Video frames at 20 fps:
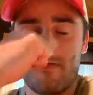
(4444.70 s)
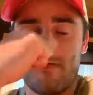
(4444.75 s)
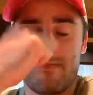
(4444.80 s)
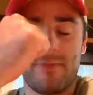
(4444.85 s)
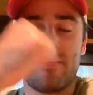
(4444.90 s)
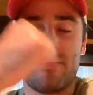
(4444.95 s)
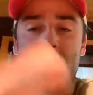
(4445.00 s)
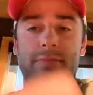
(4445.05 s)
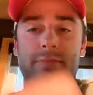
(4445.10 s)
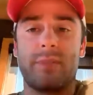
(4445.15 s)

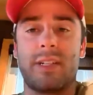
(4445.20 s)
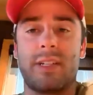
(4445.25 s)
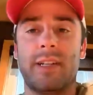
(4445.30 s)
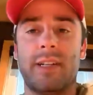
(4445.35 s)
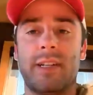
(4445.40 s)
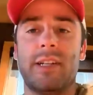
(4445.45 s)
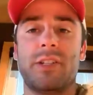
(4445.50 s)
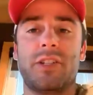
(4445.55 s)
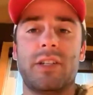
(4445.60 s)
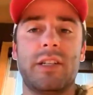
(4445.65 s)

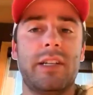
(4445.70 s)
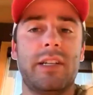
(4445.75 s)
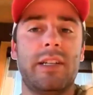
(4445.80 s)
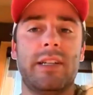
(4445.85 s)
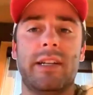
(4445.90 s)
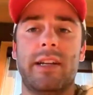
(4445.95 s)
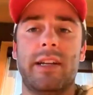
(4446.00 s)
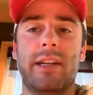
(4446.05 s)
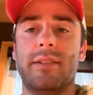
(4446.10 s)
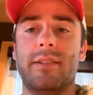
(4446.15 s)
conditioning
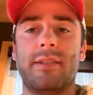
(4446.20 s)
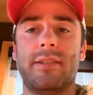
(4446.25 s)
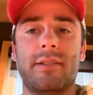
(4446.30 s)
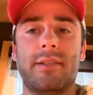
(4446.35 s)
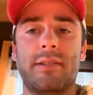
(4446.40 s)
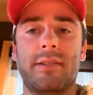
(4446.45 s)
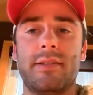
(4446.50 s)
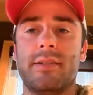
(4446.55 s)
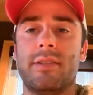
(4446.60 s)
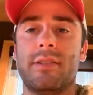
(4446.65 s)
and
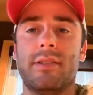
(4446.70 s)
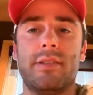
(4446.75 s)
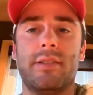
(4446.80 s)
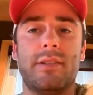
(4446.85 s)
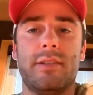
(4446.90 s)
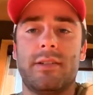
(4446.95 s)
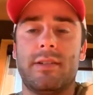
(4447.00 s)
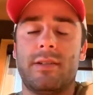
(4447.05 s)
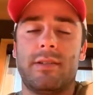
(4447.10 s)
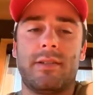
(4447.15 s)

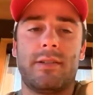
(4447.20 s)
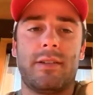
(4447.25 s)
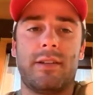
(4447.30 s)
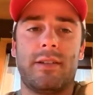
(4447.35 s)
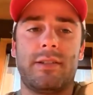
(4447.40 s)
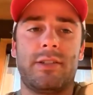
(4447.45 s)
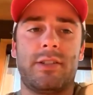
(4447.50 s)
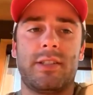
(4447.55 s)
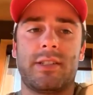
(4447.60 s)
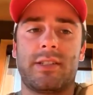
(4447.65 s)

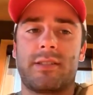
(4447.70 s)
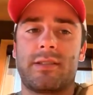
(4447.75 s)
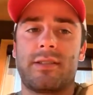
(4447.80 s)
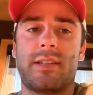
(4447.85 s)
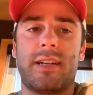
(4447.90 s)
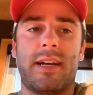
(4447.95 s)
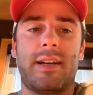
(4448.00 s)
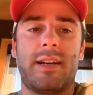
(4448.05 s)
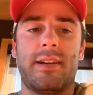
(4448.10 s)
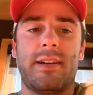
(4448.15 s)
just
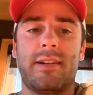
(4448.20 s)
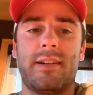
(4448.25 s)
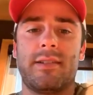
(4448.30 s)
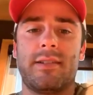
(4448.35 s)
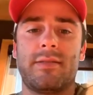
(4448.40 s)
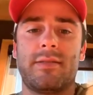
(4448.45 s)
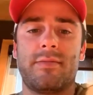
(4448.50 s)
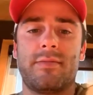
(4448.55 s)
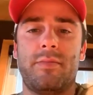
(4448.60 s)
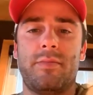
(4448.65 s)
kind of
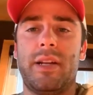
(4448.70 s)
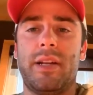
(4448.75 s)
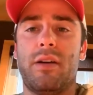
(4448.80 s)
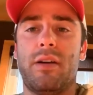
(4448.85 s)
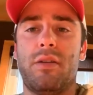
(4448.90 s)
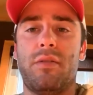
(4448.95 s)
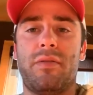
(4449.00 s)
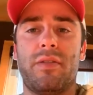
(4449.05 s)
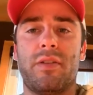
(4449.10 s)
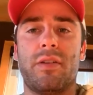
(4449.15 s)
being
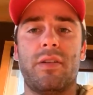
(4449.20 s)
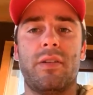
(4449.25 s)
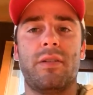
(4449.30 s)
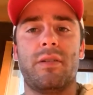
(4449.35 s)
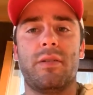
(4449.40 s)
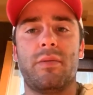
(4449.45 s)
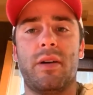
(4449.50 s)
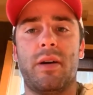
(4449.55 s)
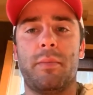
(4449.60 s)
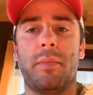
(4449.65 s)
out for
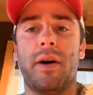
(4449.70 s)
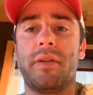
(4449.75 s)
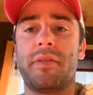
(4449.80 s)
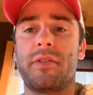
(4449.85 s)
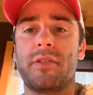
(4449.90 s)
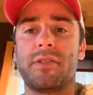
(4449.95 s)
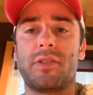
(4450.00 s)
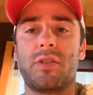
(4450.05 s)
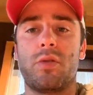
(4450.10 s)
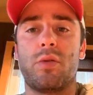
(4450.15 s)
a month
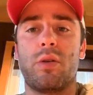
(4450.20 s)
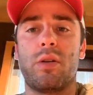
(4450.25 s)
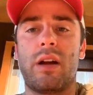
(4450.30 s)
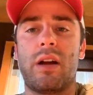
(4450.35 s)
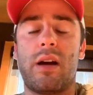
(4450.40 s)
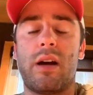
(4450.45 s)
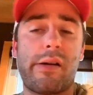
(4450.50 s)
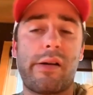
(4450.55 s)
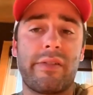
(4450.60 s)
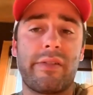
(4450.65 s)
or so, or
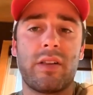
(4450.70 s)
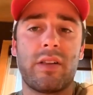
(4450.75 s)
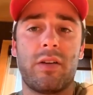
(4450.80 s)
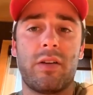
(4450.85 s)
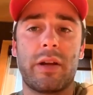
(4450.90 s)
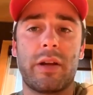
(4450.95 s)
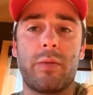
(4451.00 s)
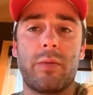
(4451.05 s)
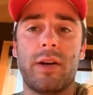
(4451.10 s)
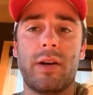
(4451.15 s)
however
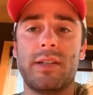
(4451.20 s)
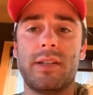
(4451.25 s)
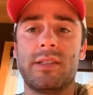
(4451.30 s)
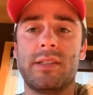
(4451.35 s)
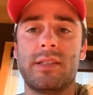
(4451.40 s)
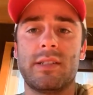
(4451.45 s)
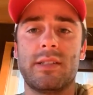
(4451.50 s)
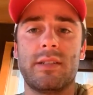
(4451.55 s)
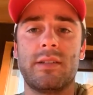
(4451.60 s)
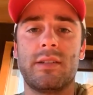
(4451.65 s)
long it
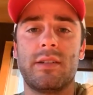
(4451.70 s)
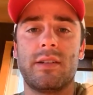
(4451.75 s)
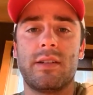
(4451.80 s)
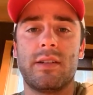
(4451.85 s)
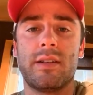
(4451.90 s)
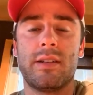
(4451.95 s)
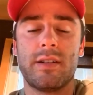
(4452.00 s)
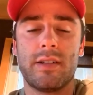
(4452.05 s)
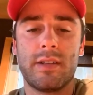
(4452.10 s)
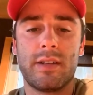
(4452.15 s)
was. And
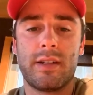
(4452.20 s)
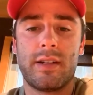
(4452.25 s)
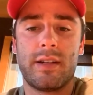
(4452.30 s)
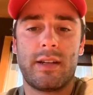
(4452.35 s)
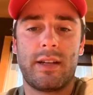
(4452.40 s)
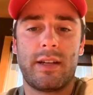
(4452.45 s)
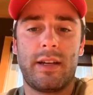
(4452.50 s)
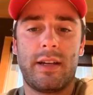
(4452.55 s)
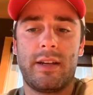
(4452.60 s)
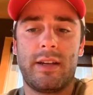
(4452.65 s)

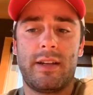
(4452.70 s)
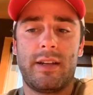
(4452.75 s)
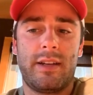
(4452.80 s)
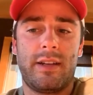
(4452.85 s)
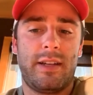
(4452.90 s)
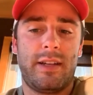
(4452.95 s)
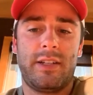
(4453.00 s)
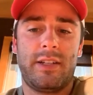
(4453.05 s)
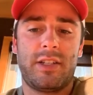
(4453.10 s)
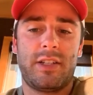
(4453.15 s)

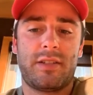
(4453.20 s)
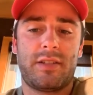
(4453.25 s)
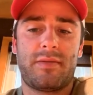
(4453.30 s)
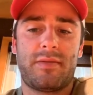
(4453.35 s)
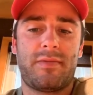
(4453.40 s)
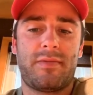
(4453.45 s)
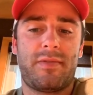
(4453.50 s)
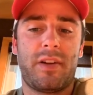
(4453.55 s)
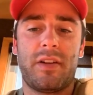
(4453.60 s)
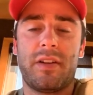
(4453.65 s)
it
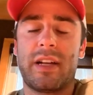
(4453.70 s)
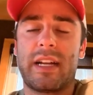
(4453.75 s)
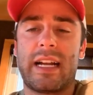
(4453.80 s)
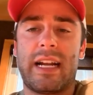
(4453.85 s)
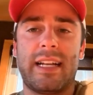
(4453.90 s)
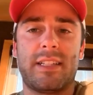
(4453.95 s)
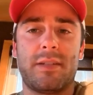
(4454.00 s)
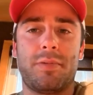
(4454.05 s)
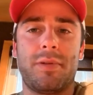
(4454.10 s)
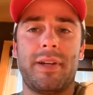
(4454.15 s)
just felt like
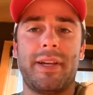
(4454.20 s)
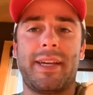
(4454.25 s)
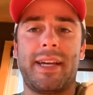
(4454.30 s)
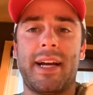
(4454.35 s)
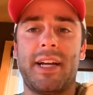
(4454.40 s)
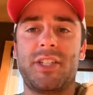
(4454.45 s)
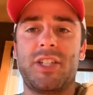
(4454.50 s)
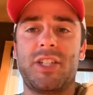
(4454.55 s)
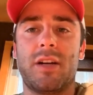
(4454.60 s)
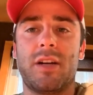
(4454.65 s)
I had to play
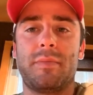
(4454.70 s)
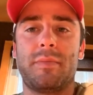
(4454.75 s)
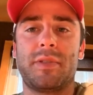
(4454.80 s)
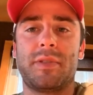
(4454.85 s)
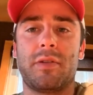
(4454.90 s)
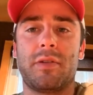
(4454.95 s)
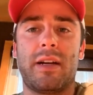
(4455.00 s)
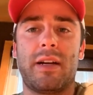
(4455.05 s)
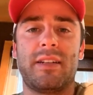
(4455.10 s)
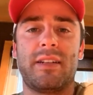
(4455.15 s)
catch up.
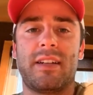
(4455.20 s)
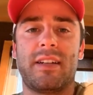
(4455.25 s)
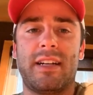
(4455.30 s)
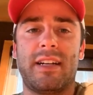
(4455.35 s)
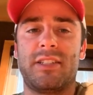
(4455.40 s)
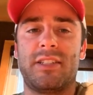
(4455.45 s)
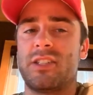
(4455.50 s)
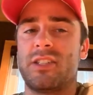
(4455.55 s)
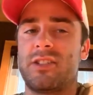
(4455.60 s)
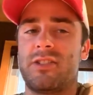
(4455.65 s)
So I
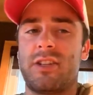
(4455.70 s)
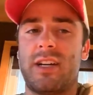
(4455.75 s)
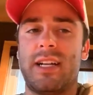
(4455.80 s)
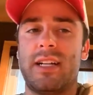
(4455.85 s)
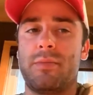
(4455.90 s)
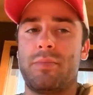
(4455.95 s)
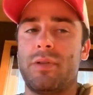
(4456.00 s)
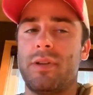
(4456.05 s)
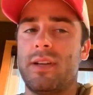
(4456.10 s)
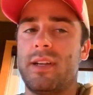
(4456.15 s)
just
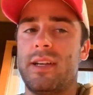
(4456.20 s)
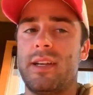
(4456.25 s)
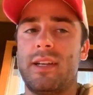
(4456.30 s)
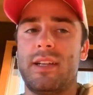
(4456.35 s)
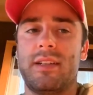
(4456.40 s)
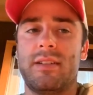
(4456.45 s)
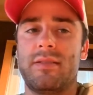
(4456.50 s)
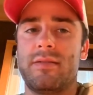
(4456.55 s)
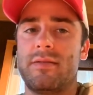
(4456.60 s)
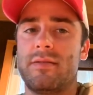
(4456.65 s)
tried
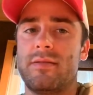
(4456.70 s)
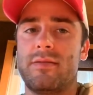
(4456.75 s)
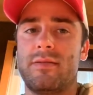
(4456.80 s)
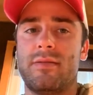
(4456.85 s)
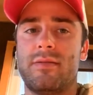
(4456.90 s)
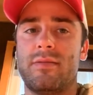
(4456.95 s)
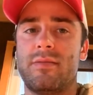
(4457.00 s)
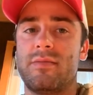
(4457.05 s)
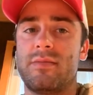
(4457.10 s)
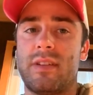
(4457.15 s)
to
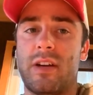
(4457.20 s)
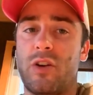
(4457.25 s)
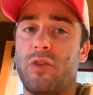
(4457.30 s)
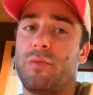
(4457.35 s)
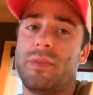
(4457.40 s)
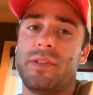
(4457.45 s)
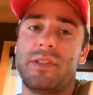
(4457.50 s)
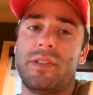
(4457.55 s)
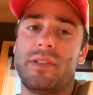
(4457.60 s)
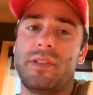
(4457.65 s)

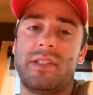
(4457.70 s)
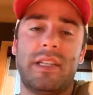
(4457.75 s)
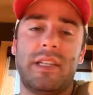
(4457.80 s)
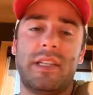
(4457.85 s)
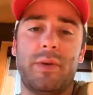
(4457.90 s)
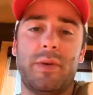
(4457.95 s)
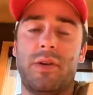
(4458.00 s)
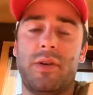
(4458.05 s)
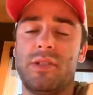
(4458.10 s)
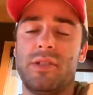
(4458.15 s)
help the team
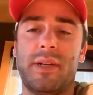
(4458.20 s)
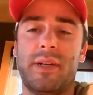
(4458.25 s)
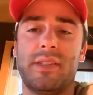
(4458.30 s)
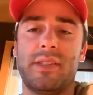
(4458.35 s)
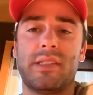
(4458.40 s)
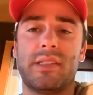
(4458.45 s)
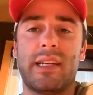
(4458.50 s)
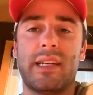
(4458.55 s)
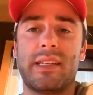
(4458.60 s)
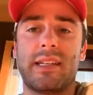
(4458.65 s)
out as best as
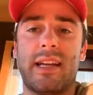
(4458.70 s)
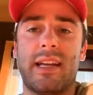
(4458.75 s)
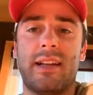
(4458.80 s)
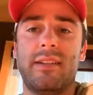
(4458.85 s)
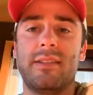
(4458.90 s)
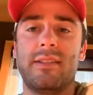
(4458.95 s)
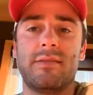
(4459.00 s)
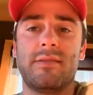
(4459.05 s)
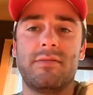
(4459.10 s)
I can. And,